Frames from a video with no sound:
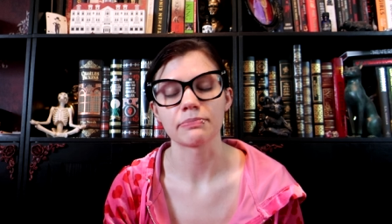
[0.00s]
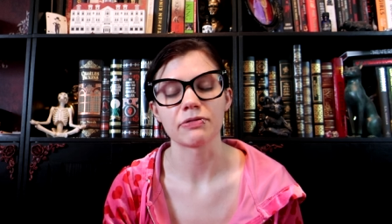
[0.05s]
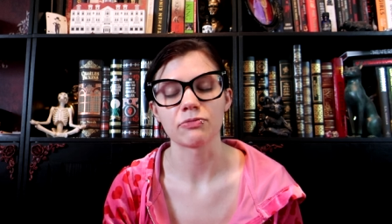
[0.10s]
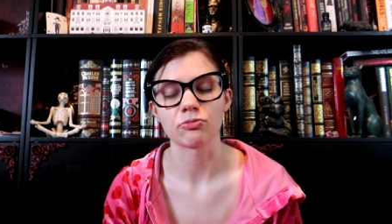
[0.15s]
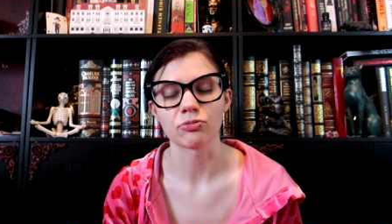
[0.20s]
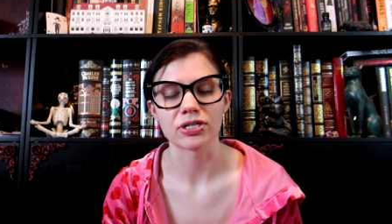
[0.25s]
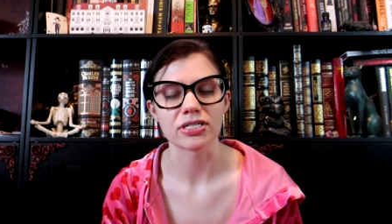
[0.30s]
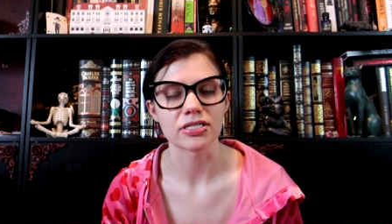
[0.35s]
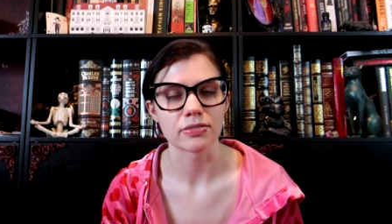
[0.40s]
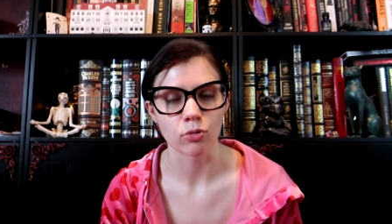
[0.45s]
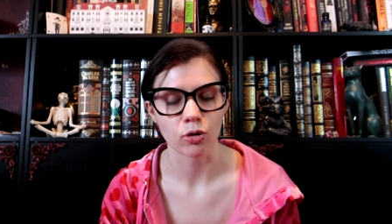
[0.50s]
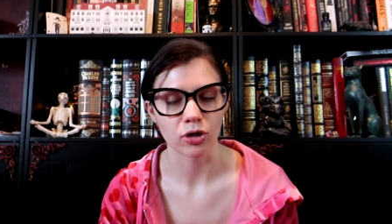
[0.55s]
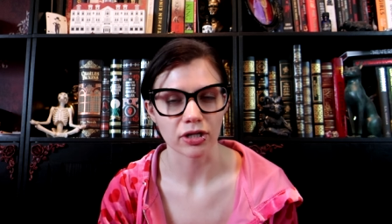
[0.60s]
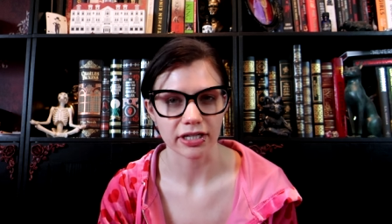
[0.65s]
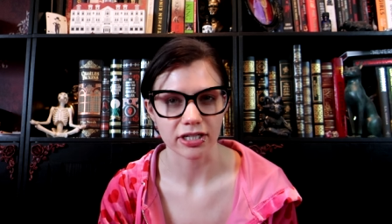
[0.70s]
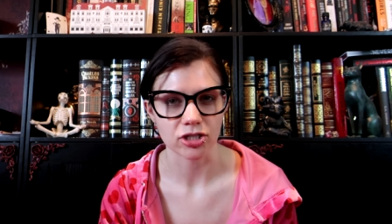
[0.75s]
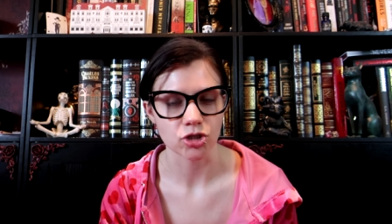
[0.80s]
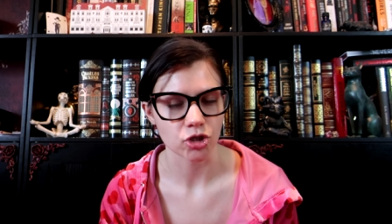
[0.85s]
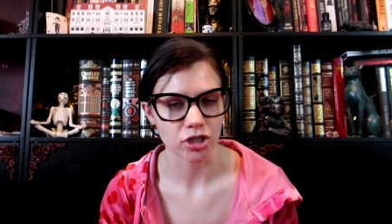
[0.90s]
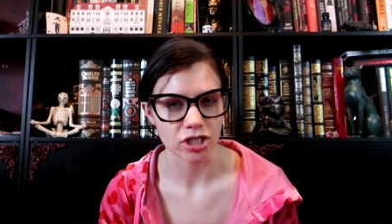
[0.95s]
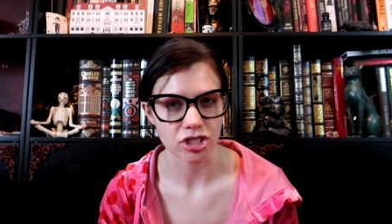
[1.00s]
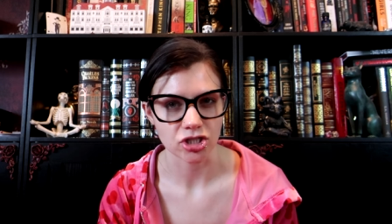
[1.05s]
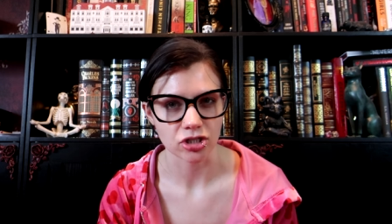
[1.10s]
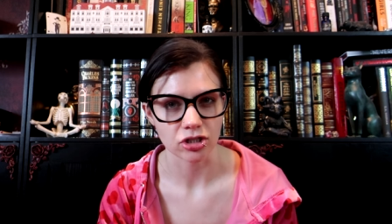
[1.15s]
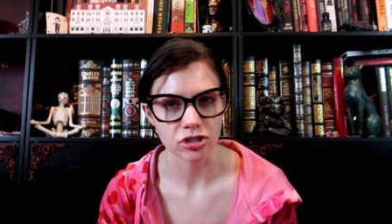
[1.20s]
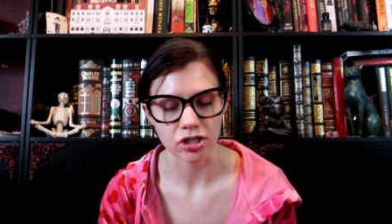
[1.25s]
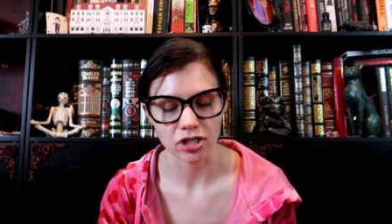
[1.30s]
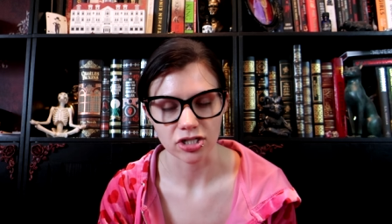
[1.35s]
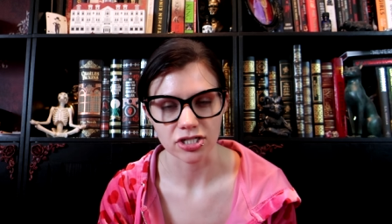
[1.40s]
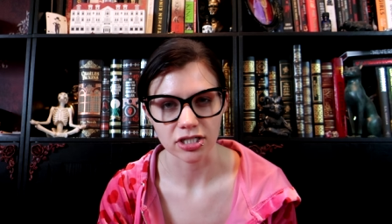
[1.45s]
but reads more like a
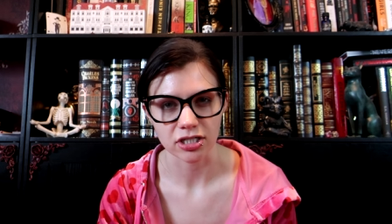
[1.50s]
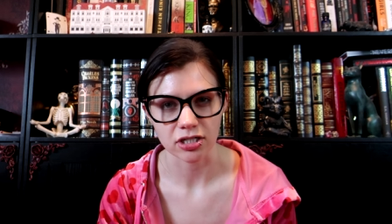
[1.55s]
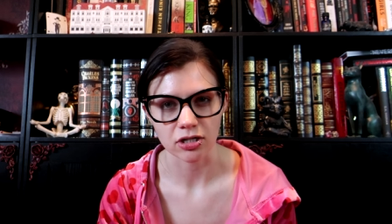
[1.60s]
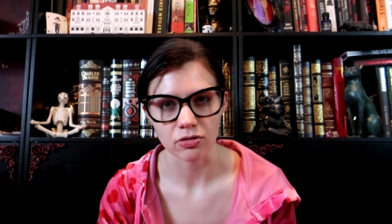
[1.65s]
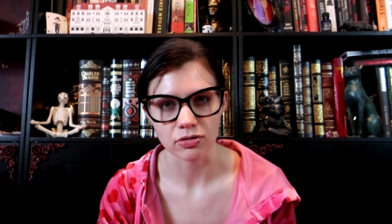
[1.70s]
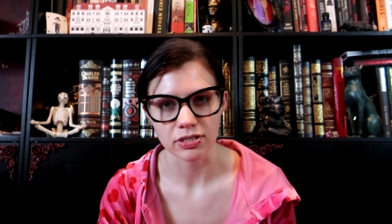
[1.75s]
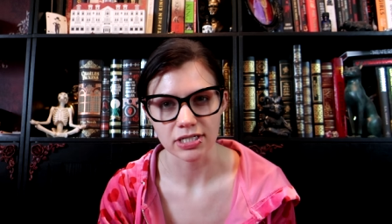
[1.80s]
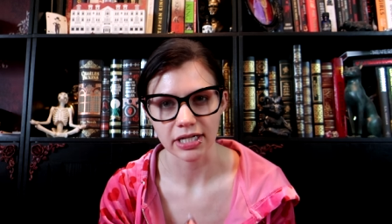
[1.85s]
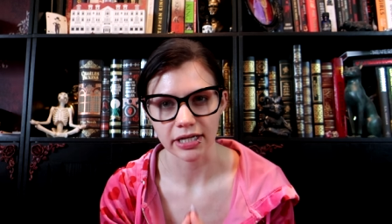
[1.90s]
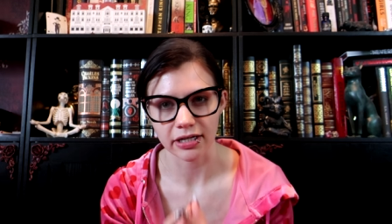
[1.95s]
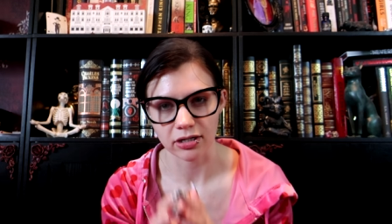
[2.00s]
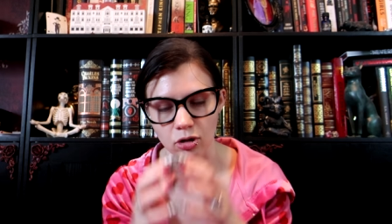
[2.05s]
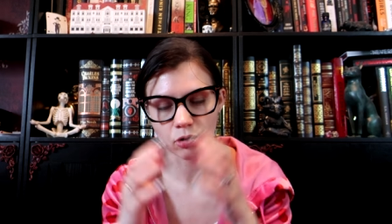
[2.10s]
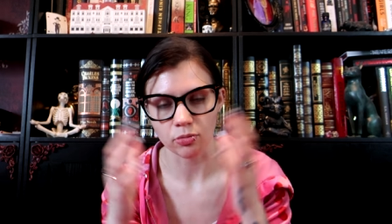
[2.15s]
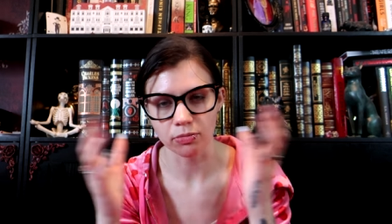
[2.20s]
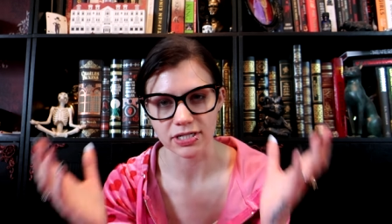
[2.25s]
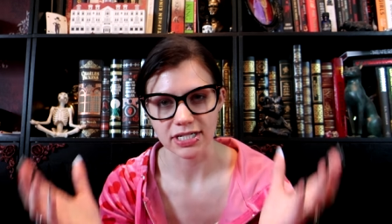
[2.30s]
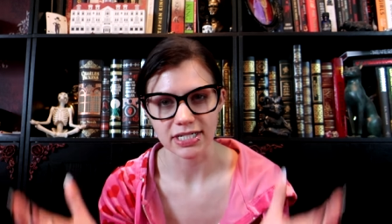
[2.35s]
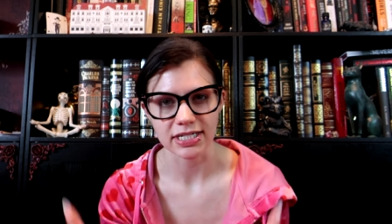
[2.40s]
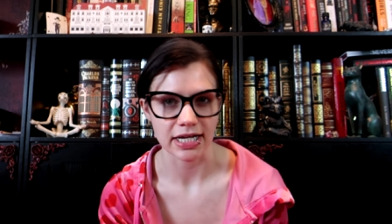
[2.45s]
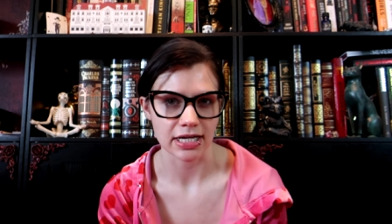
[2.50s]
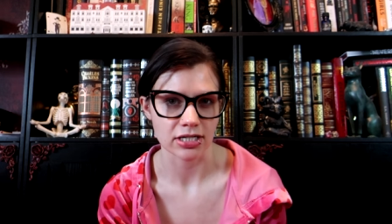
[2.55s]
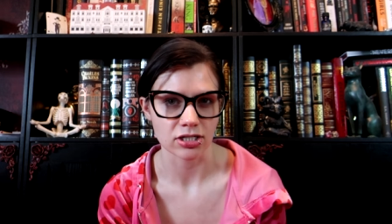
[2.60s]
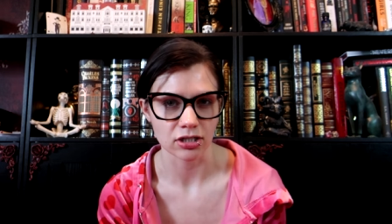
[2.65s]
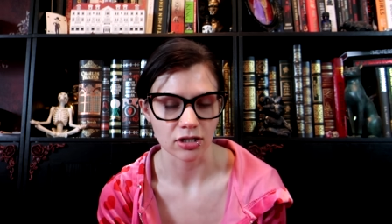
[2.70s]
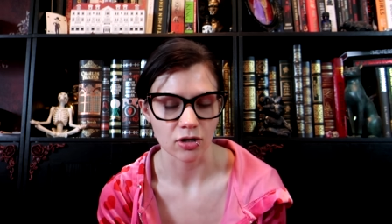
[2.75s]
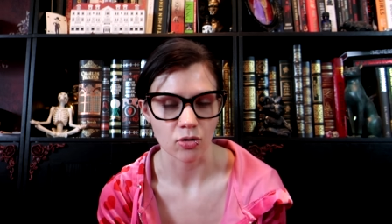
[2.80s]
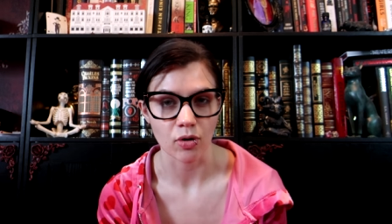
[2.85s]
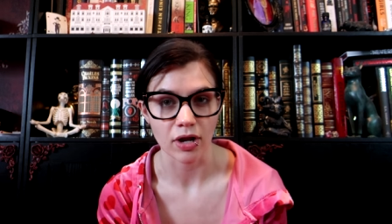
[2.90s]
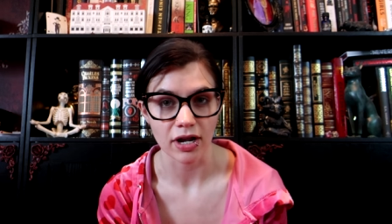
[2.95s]
traditional Darcy Coates, like almost
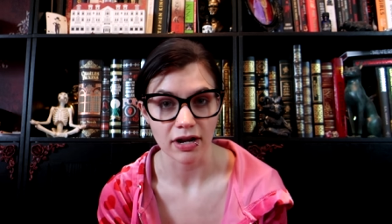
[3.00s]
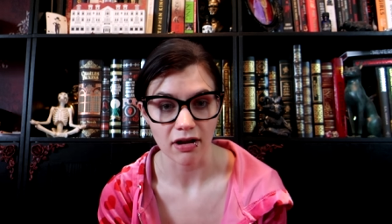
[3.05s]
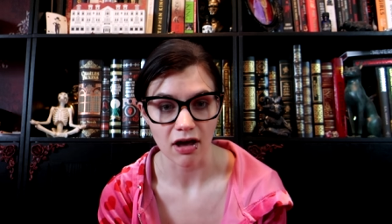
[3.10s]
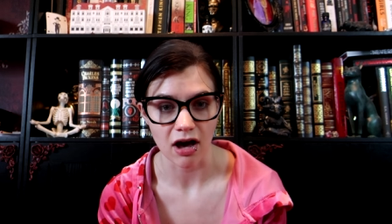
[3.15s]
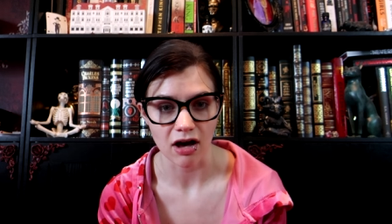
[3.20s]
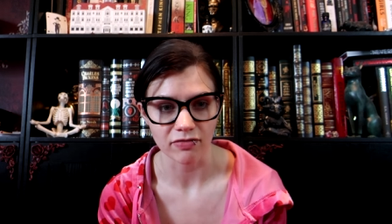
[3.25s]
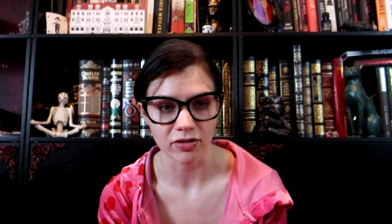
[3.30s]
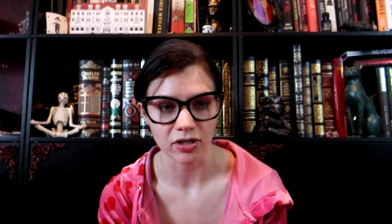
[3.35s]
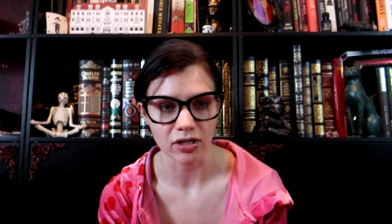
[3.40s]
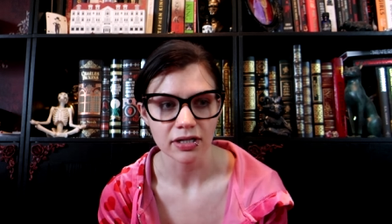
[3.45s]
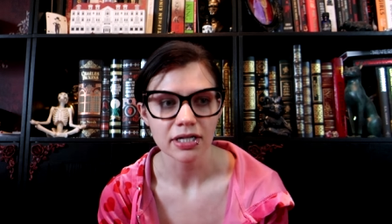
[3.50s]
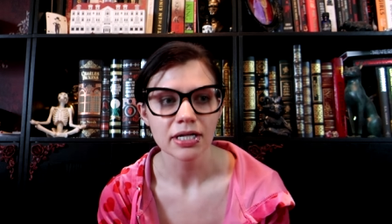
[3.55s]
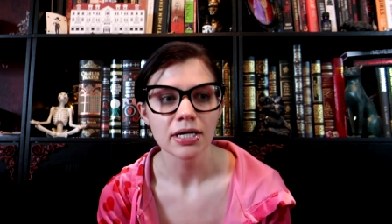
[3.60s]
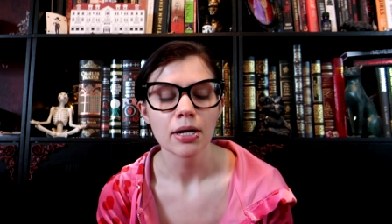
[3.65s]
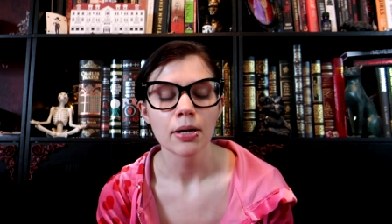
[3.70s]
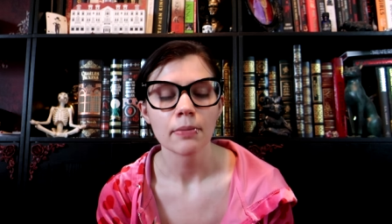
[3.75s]
standalone novel.